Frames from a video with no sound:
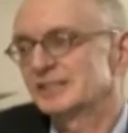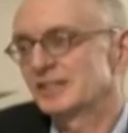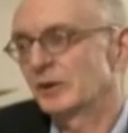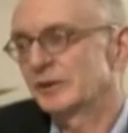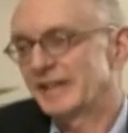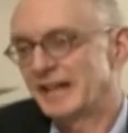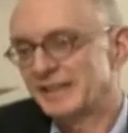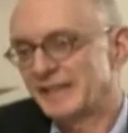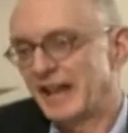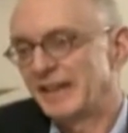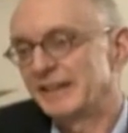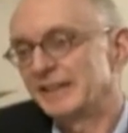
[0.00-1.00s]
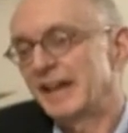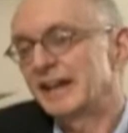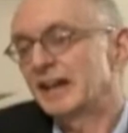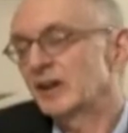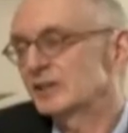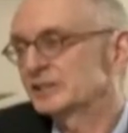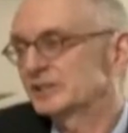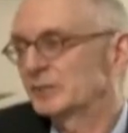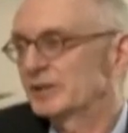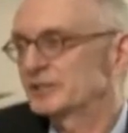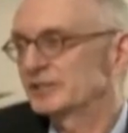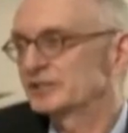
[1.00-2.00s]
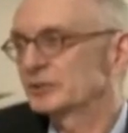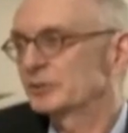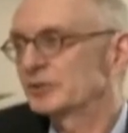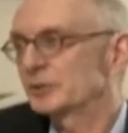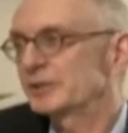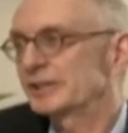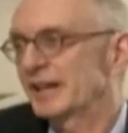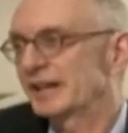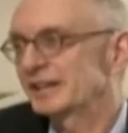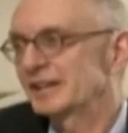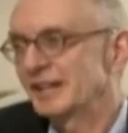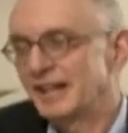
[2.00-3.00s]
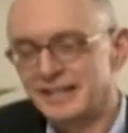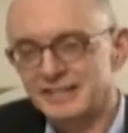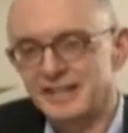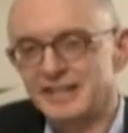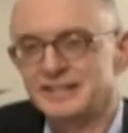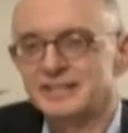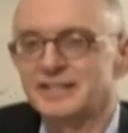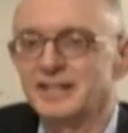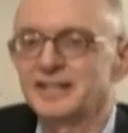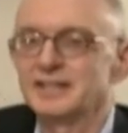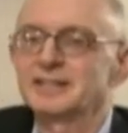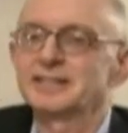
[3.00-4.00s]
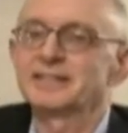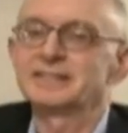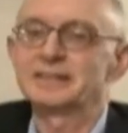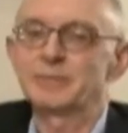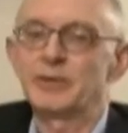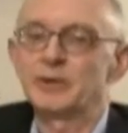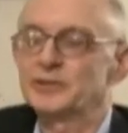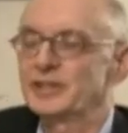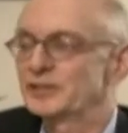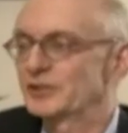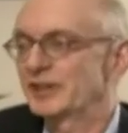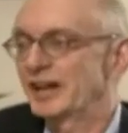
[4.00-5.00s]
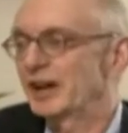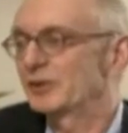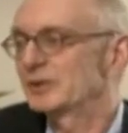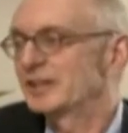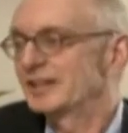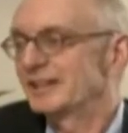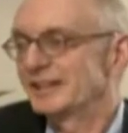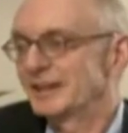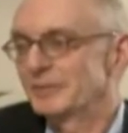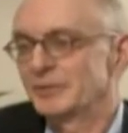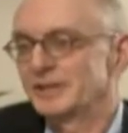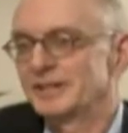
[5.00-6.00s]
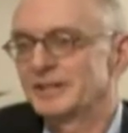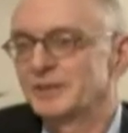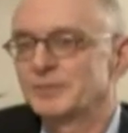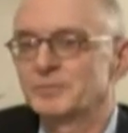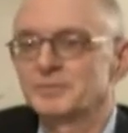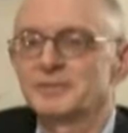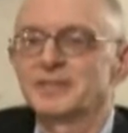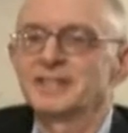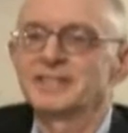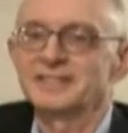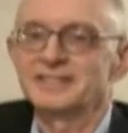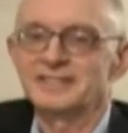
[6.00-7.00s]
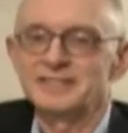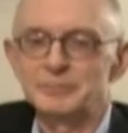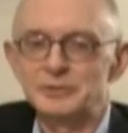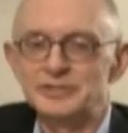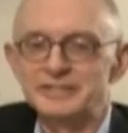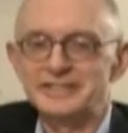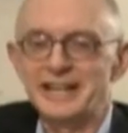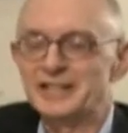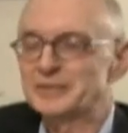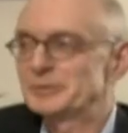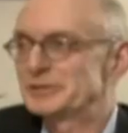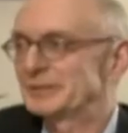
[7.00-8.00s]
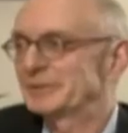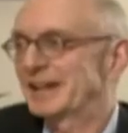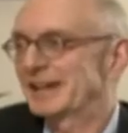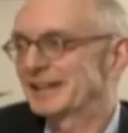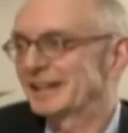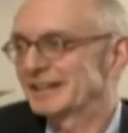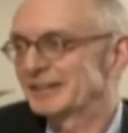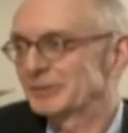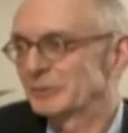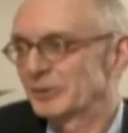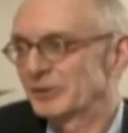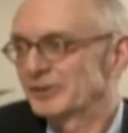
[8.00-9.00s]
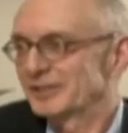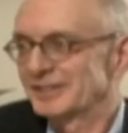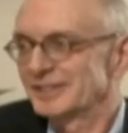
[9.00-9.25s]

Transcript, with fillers: So in that, and they had artists in residence who were doing that, and and uh, some of those things are now in every uh, muse science museum catalog in the world.